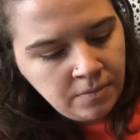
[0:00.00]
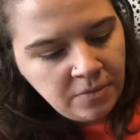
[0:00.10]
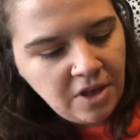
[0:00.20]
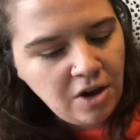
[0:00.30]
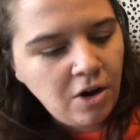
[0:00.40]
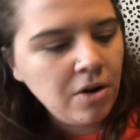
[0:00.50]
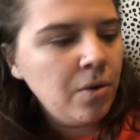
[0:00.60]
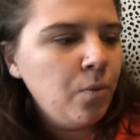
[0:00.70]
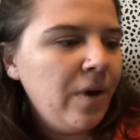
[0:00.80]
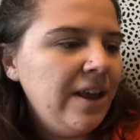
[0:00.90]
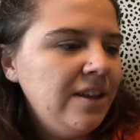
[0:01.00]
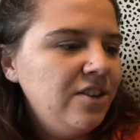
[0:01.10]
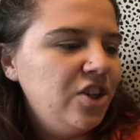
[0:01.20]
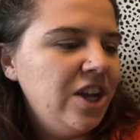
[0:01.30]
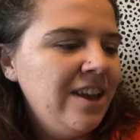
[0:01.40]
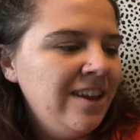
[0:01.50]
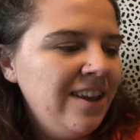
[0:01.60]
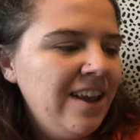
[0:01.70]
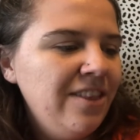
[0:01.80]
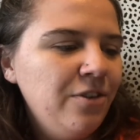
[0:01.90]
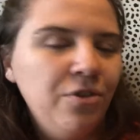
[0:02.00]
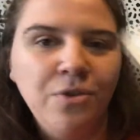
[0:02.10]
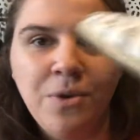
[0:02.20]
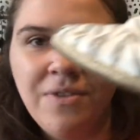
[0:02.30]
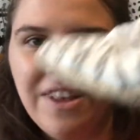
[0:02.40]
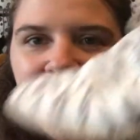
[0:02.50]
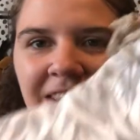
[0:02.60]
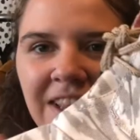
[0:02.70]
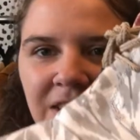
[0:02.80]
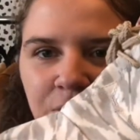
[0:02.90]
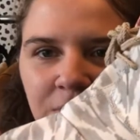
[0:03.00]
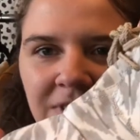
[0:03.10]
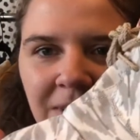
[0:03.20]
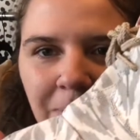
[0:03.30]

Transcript: They are a wedge and they're sort of like an interesting